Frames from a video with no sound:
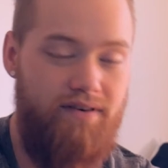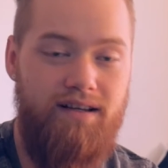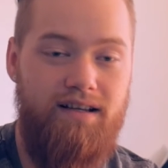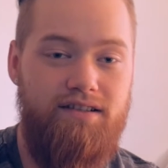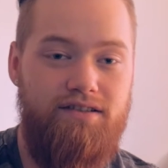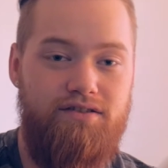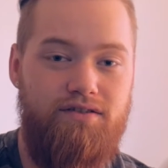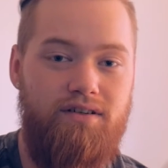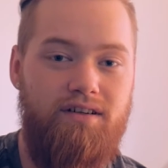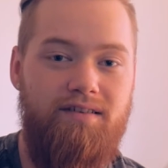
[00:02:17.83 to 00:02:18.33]
a
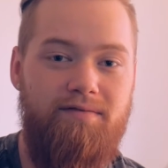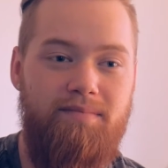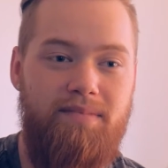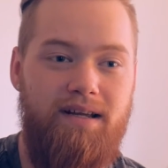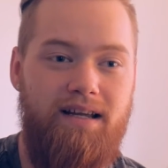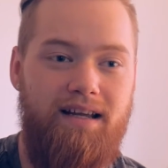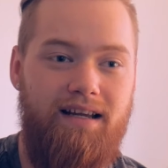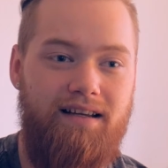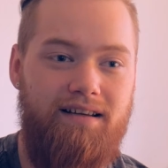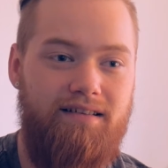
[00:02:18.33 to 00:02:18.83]
history of
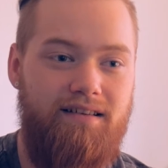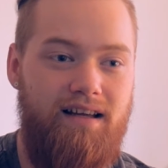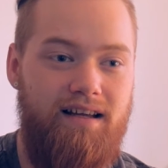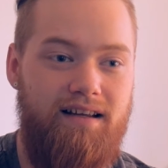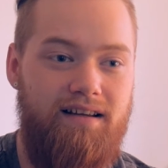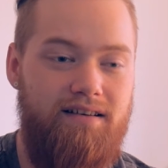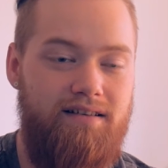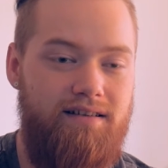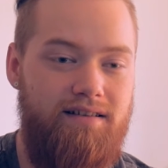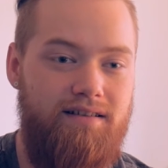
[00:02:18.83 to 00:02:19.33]
being
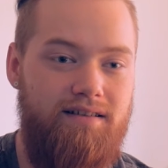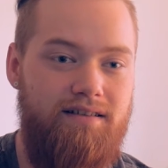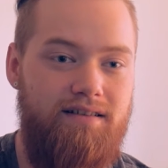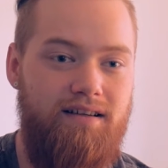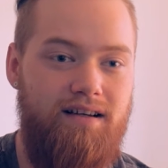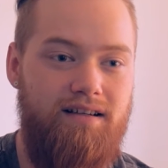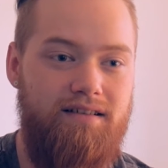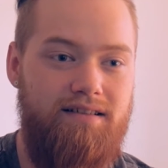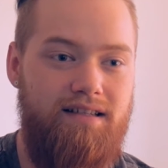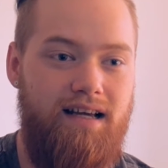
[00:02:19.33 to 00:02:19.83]
like a
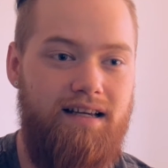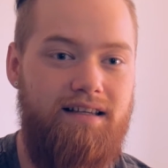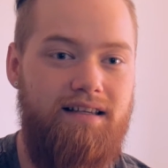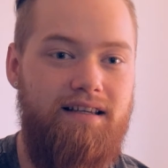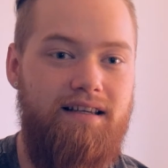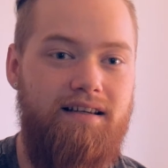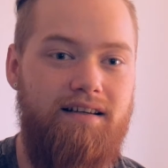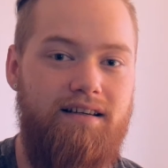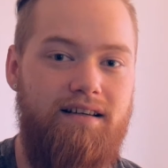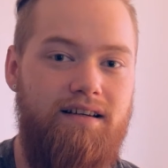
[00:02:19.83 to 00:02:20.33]

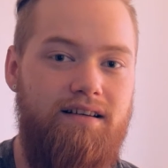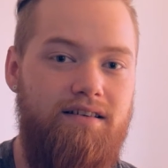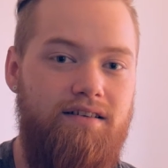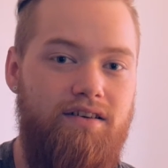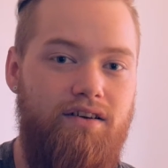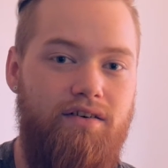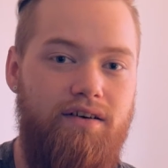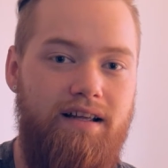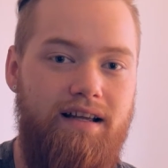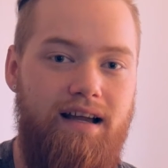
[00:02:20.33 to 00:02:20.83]
techie,
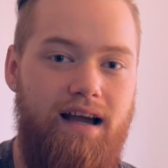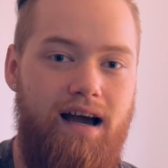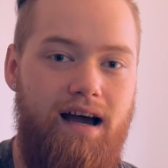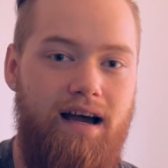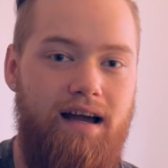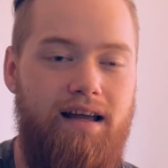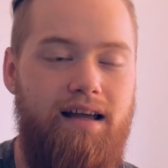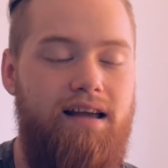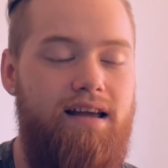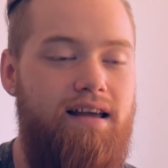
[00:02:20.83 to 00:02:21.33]
nerdy
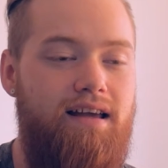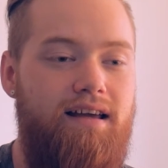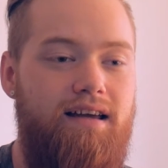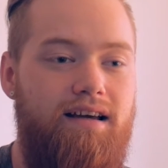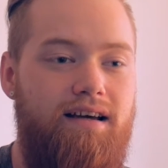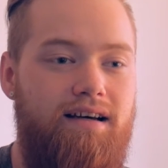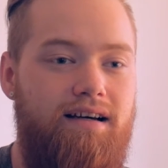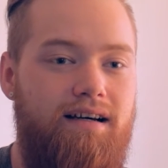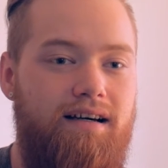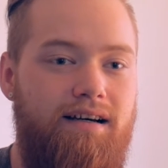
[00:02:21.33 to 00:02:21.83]
guy.
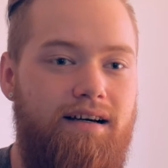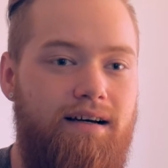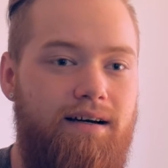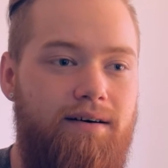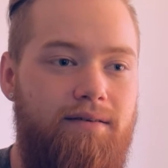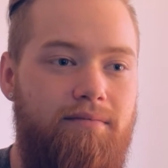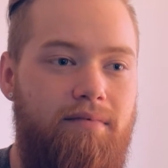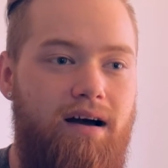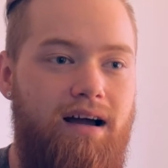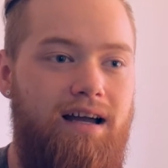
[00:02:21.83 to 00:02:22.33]

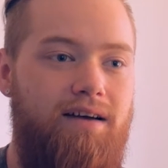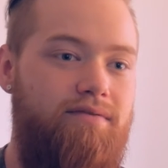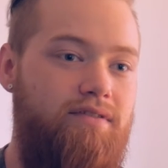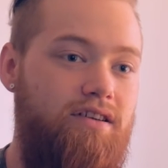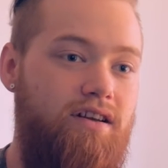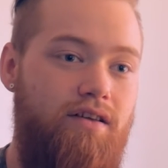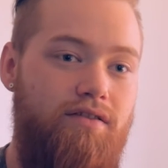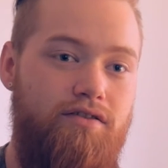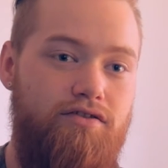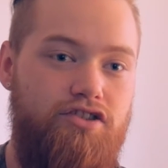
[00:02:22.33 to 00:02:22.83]
I have
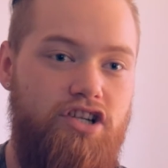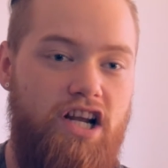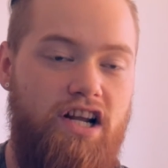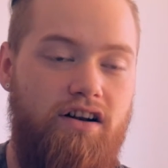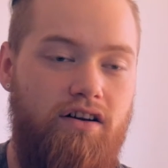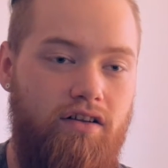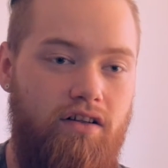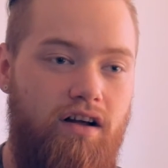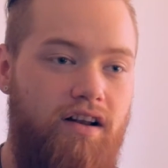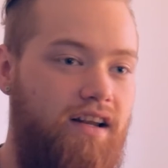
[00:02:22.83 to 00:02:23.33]
another
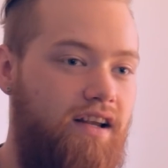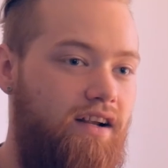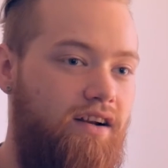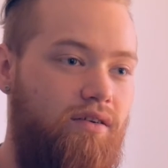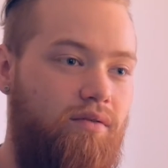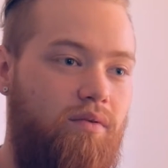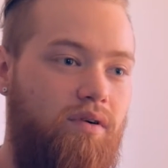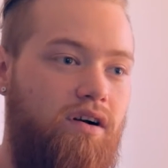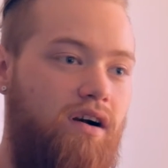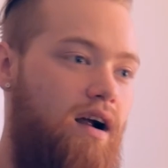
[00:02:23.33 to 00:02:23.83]
channel on
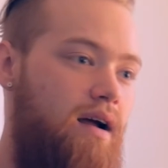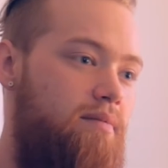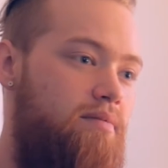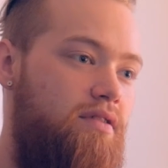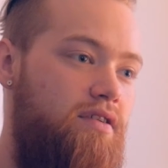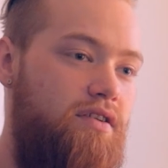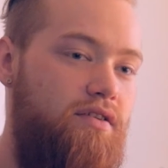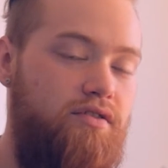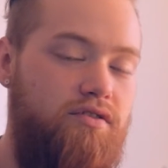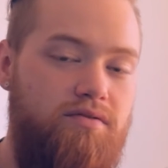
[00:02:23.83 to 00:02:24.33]
here where I
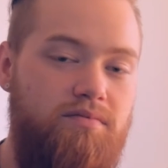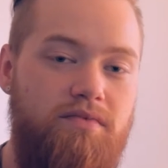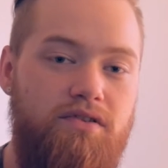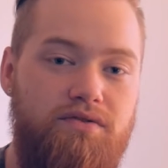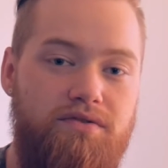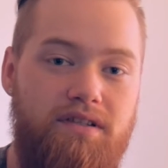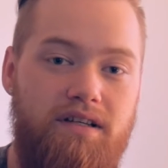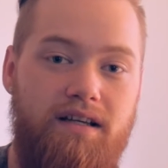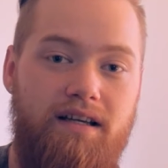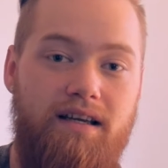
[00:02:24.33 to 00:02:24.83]
produce
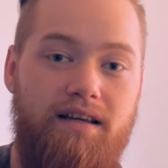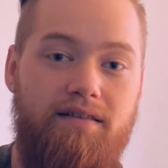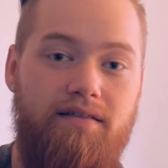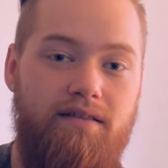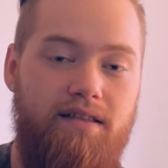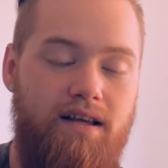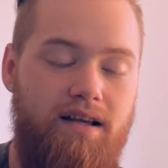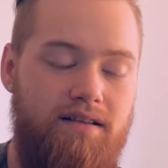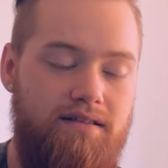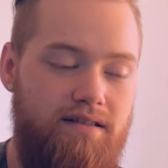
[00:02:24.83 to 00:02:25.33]
music and
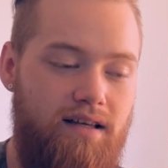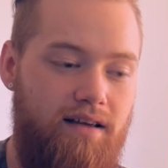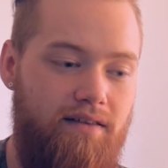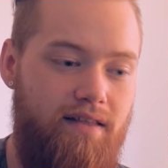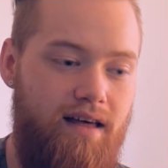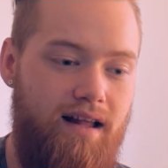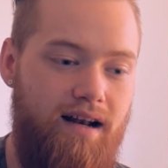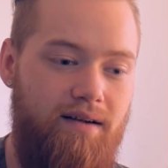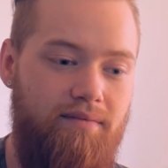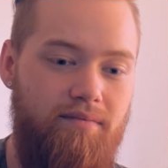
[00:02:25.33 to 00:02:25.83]
things like
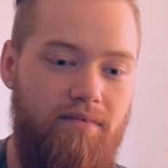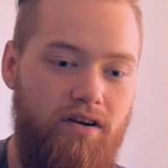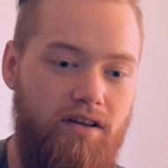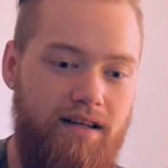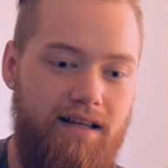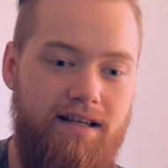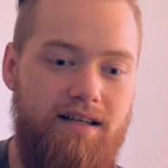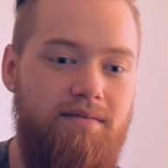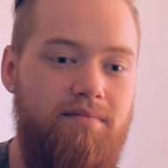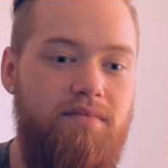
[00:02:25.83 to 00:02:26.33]
that. I'm
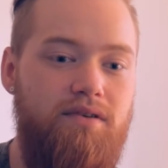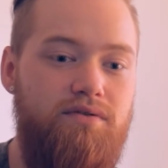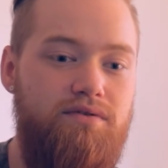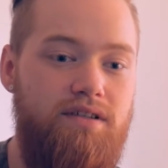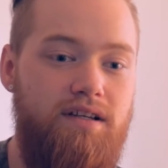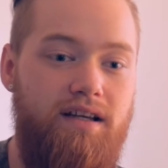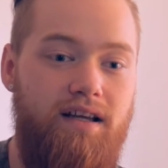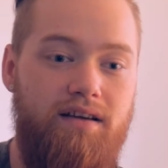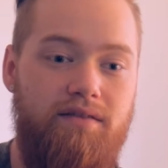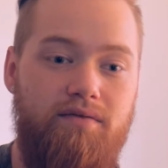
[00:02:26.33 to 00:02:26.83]
really into
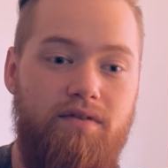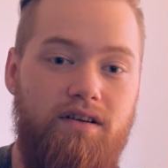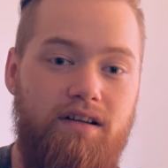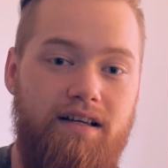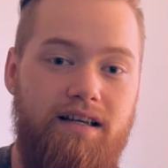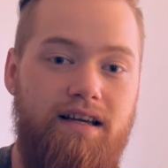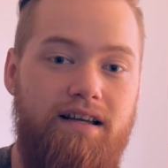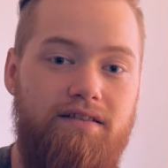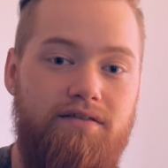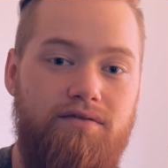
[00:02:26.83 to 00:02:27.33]
music and
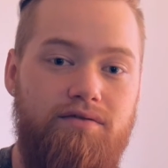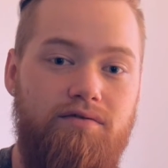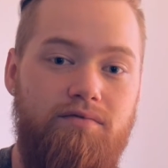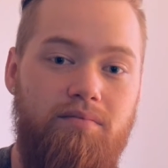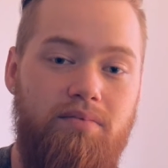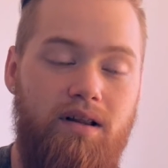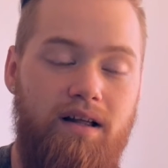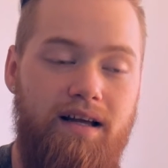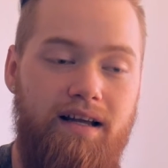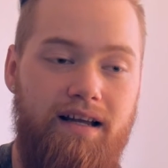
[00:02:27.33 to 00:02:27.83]
really into
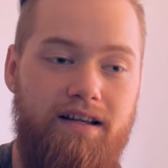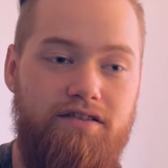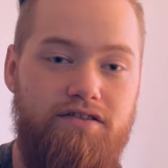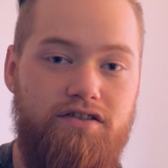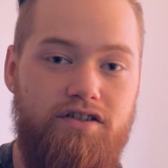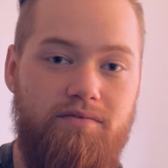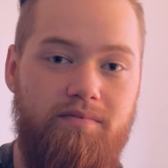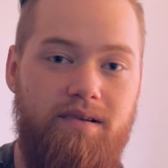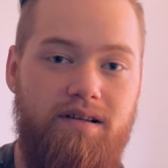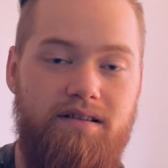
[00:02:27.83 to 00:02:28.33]
playing
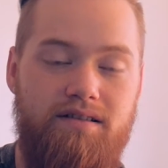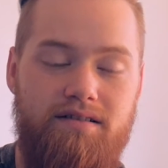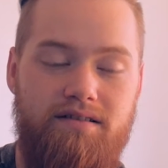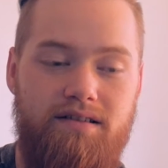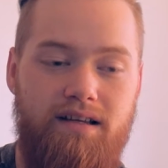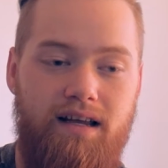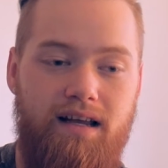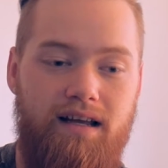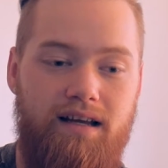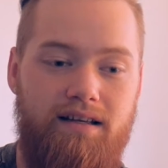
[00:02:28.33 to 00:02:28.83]
instruments
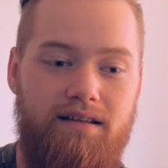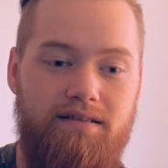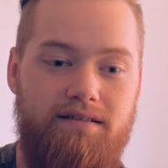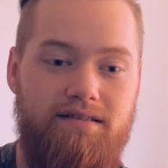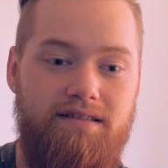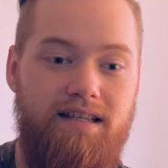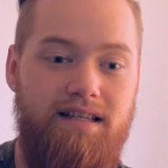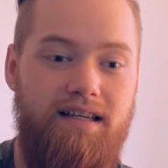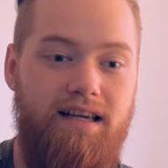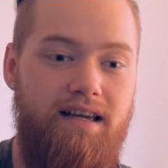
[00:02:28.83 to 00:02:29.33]
and
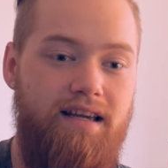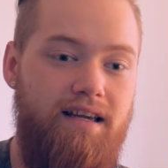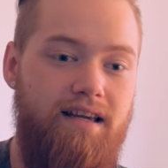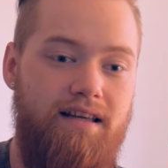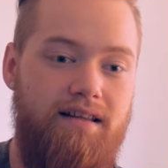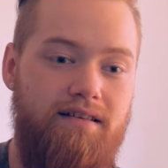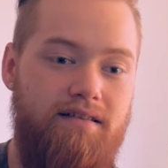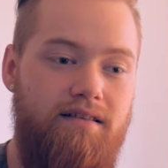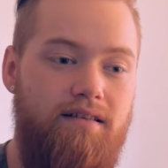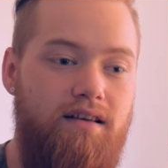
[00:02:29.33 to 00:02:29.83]
singing
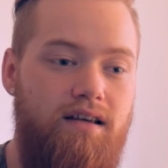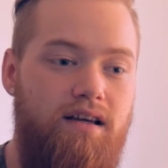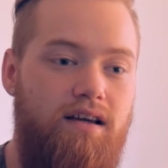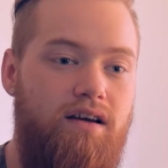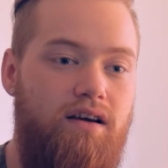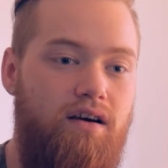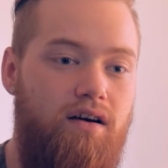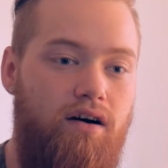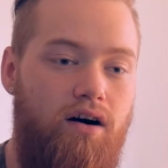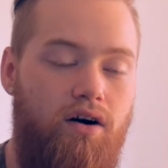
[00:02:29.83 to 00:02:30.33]
and
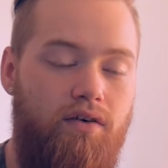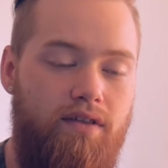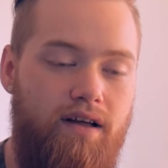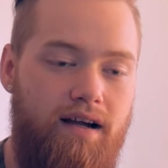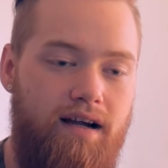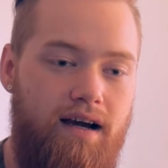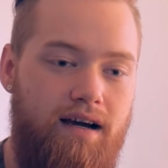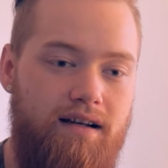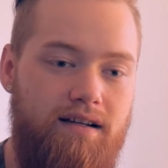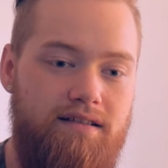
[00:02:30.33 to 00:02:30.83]
all
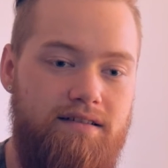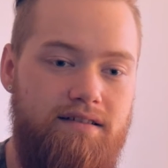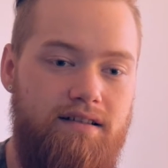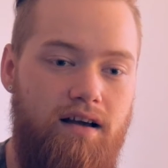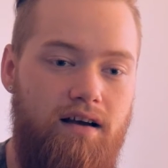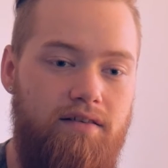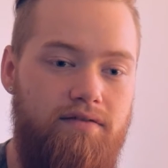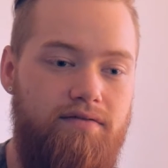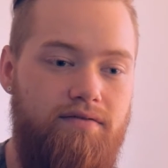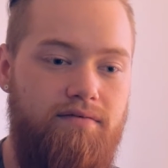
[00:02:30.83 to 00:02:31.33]
that kind of
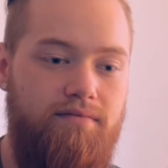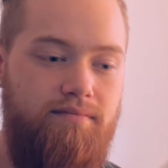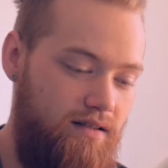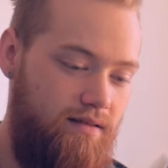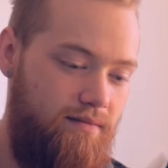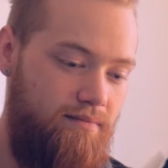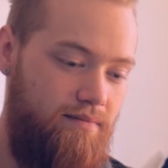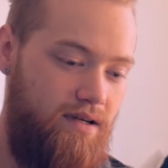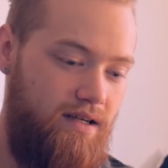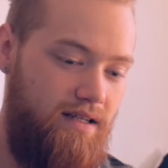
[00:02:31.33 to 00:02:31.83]
stuff.
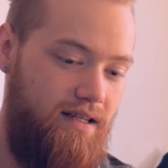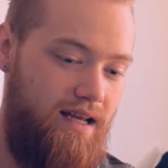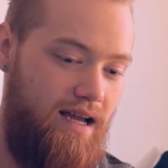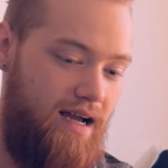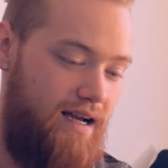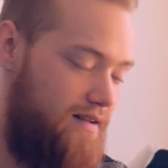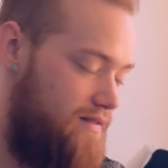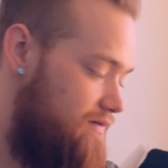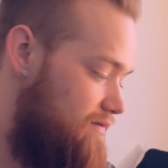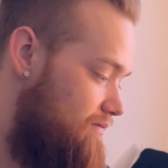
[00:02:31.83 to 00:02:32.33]
But
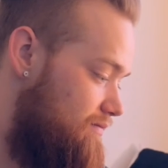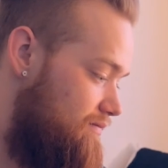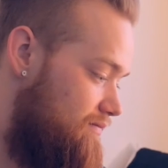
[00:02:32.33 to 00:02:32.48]
yeah,